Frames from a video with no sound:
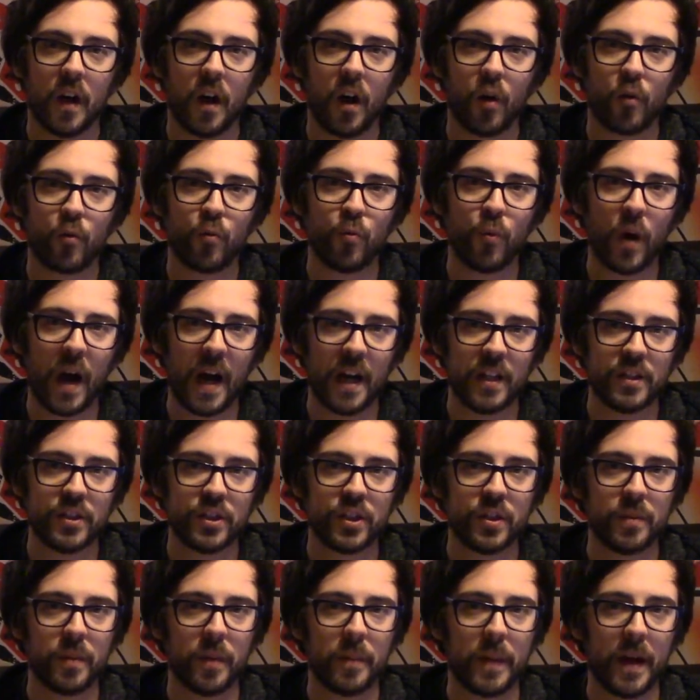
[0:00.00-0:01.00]

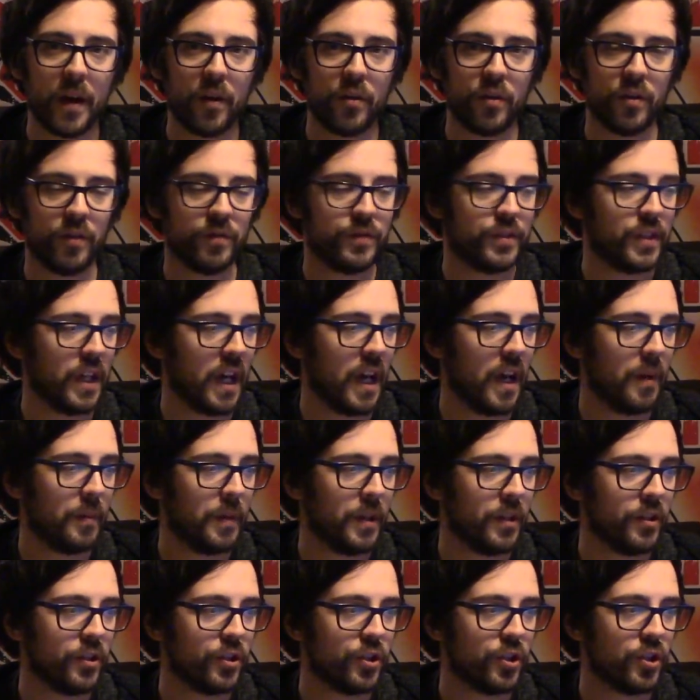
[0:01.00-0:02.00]
random amount of
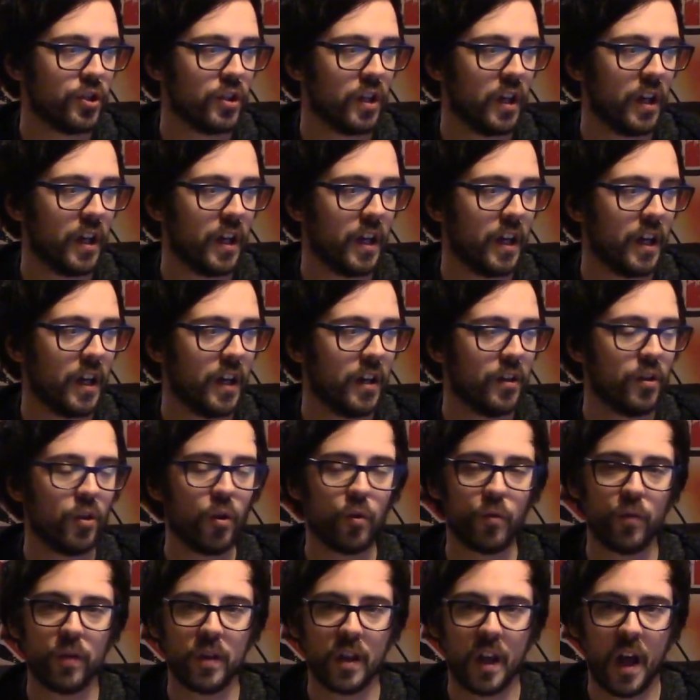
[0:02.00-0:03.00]
damage,
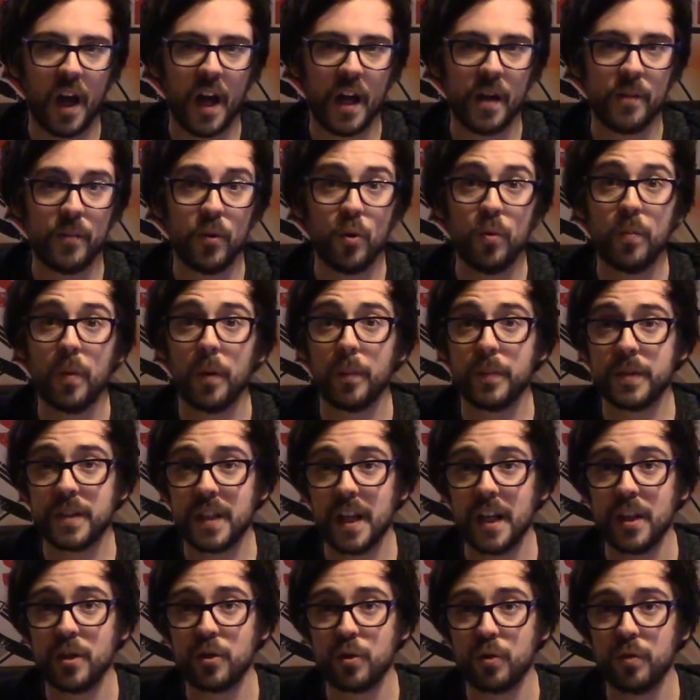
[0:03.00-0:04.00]
not reliable but
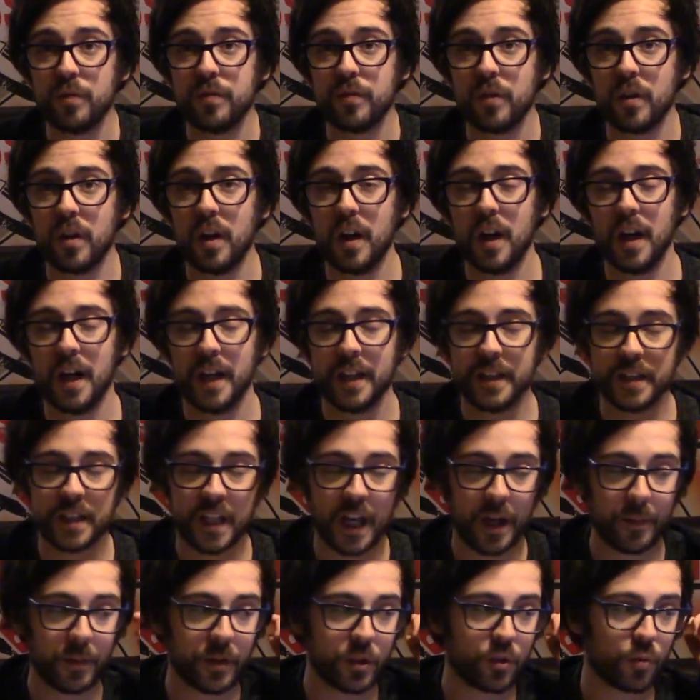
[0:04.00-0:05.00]
potential for high
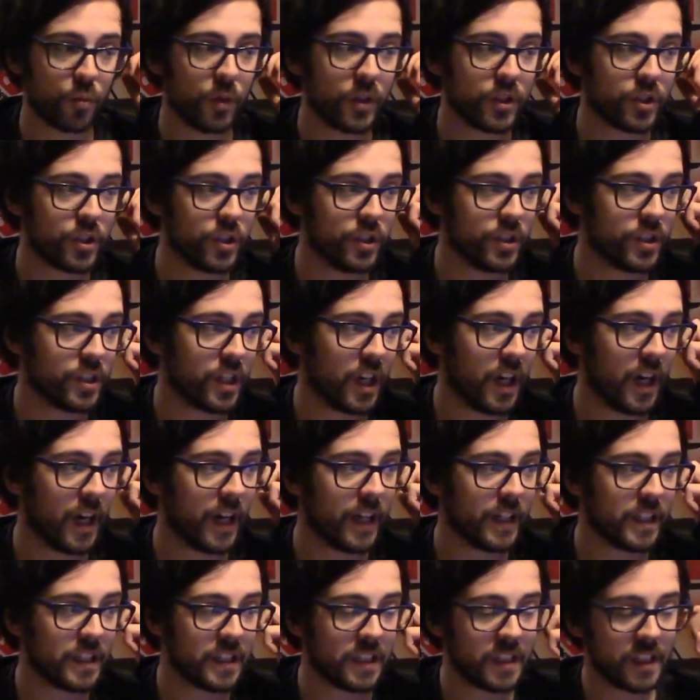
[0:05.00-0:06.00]
damage, which is
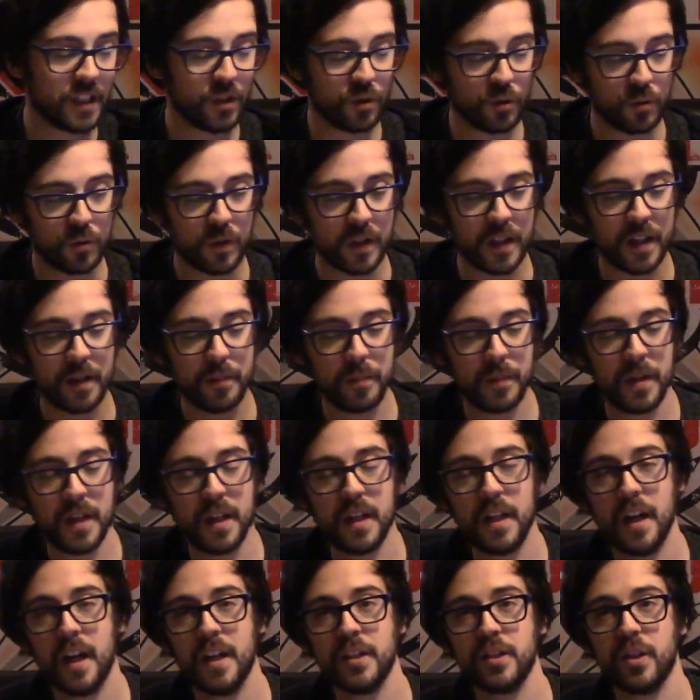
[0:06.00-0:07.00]
ideal. It
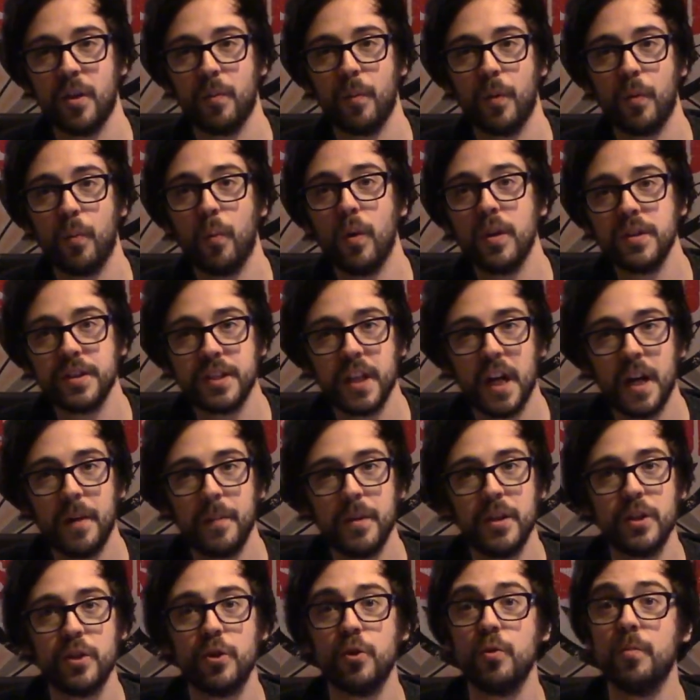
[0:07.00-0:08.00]
may end up with 1
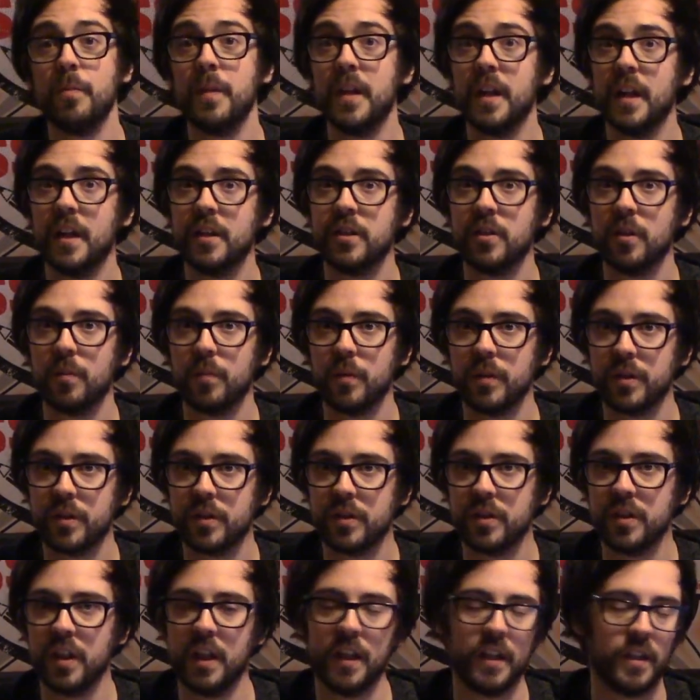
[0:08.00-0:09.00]
damage, you may end up with
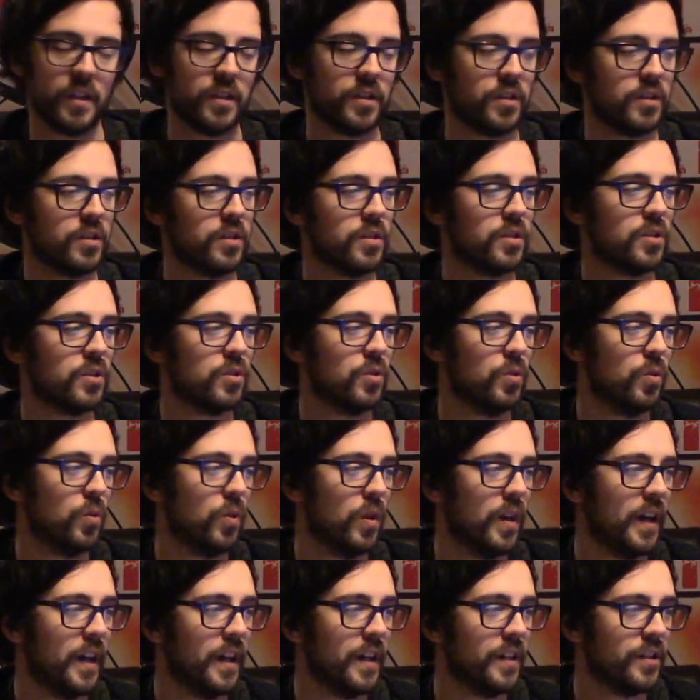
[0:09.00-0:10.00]
6,
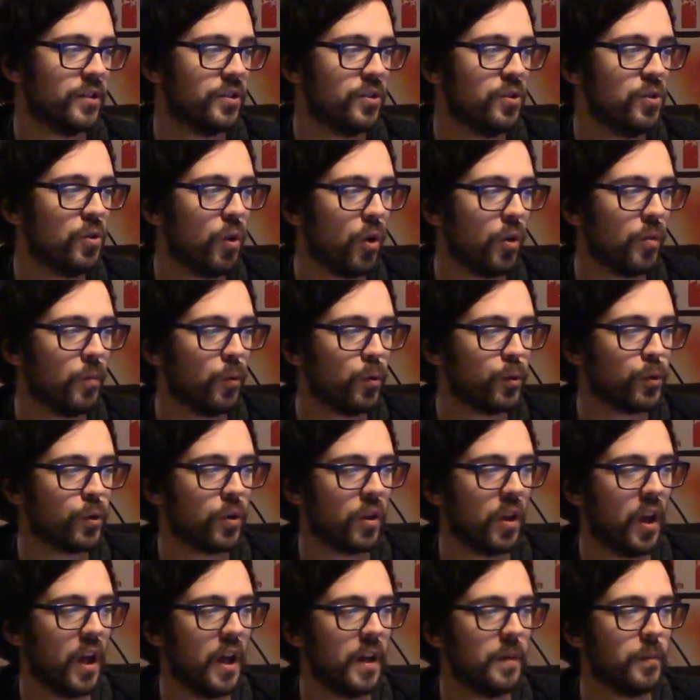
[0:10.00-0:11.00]
so it's not the most
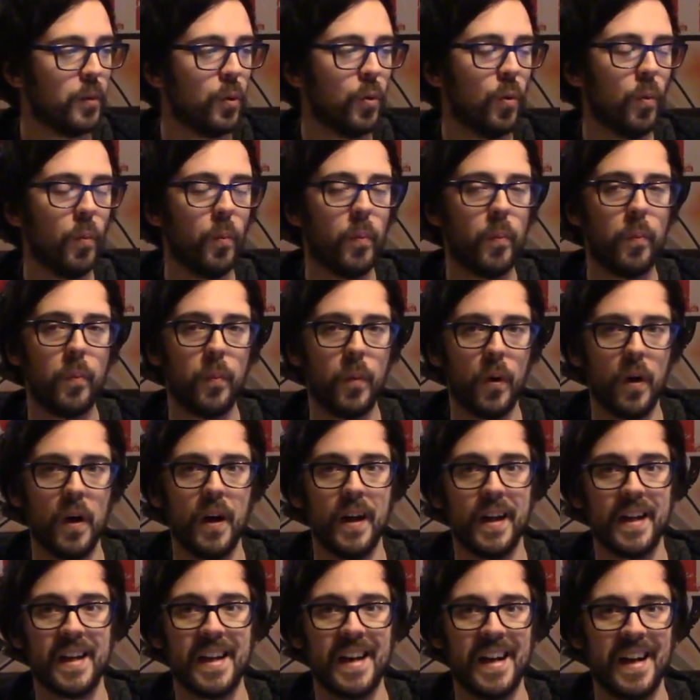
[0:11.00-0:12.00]
reliable, but
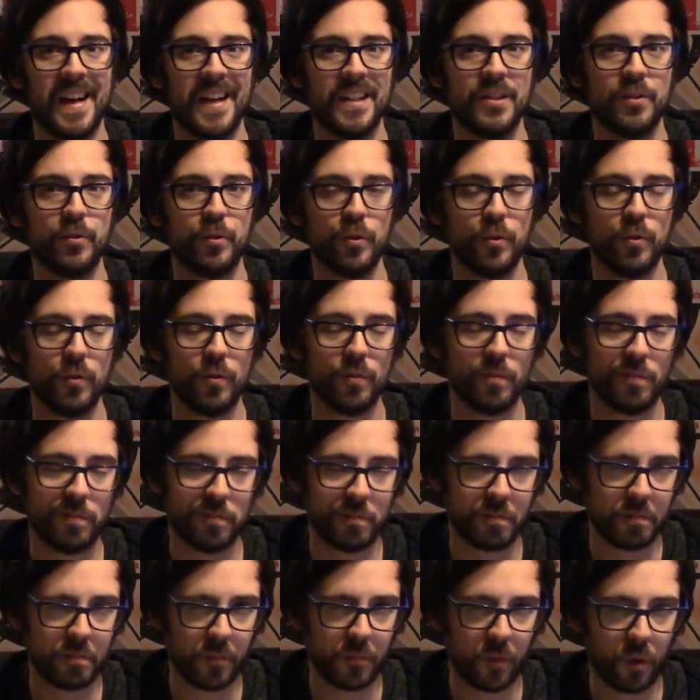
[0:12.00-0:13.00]
it can do
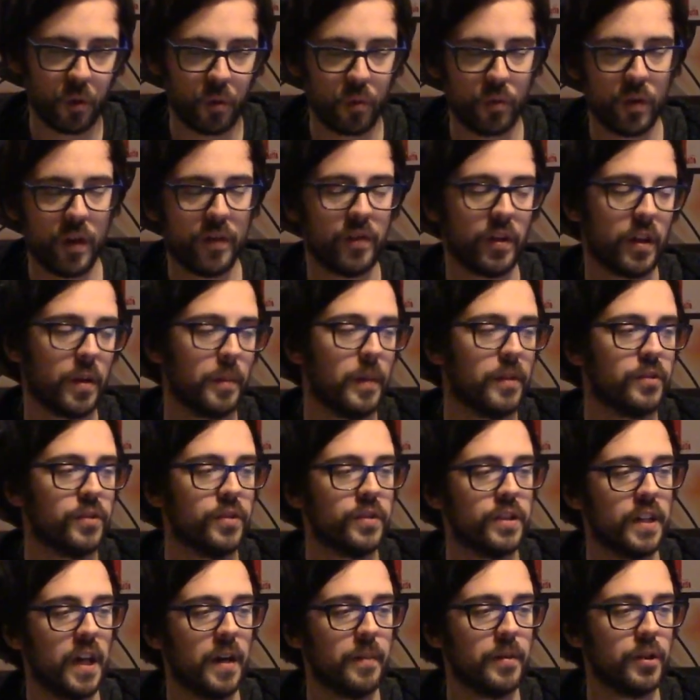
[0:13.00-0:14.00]
horrific amounts
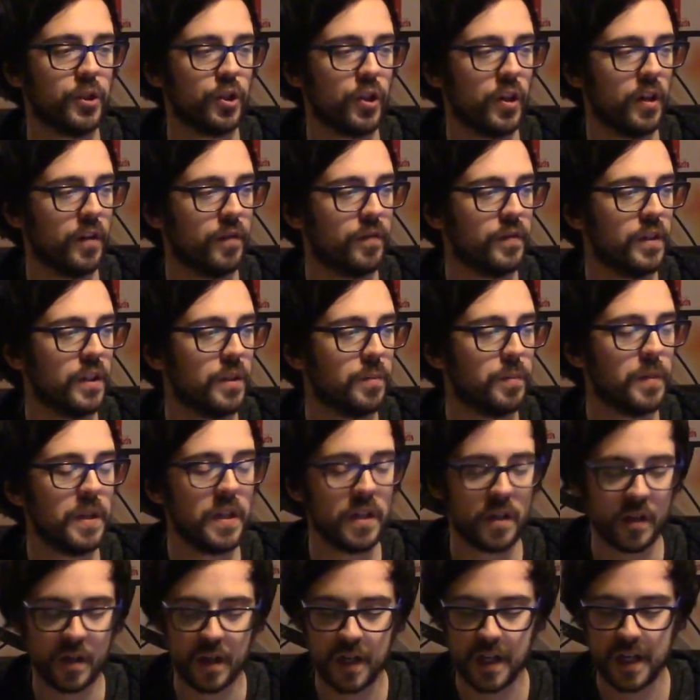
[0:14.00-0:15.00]
of damage if need
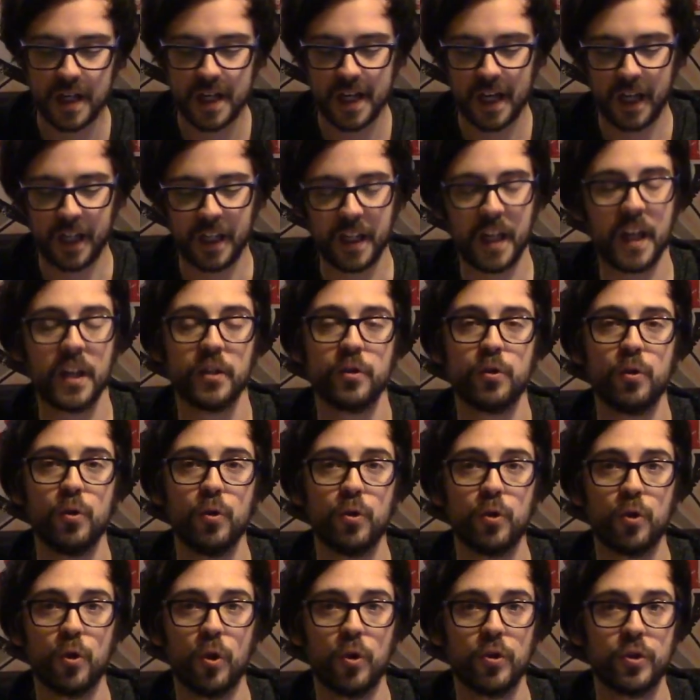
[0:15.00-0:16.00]
be, and you get 2
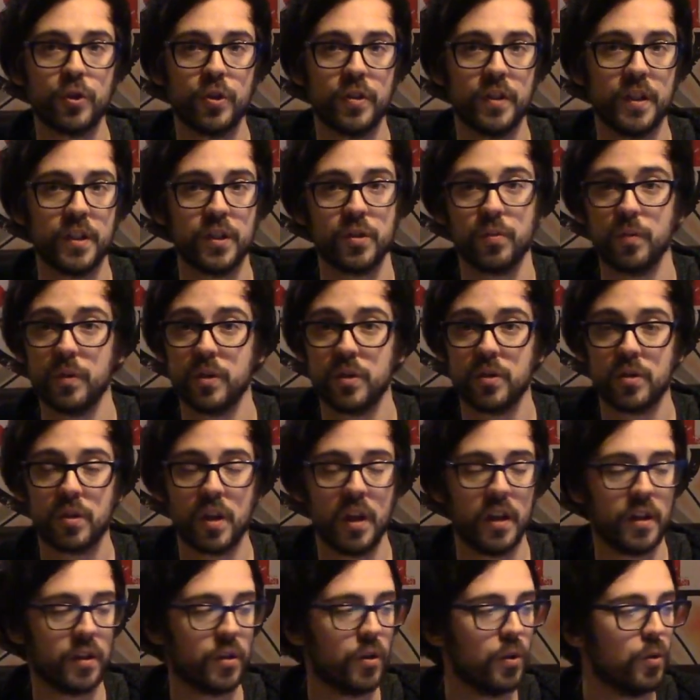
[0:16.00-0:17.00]
shots in this, which is
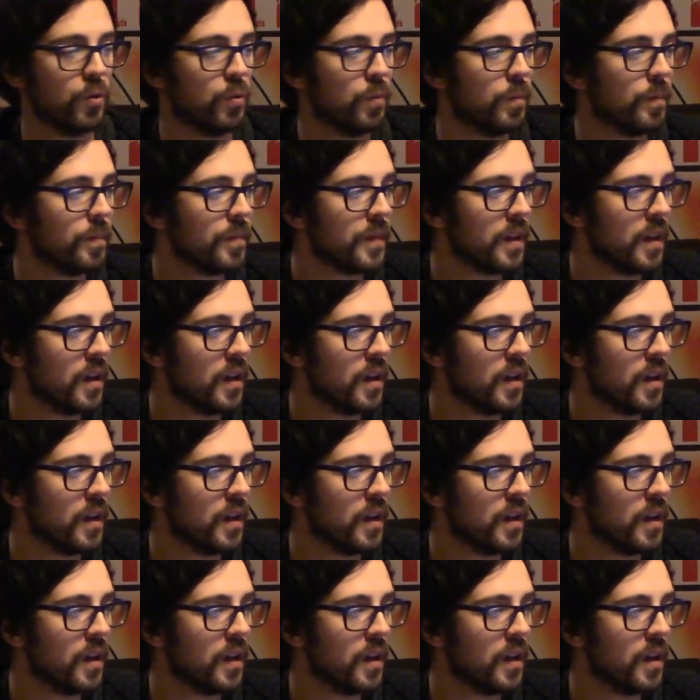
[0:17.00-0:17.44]
kind of cool.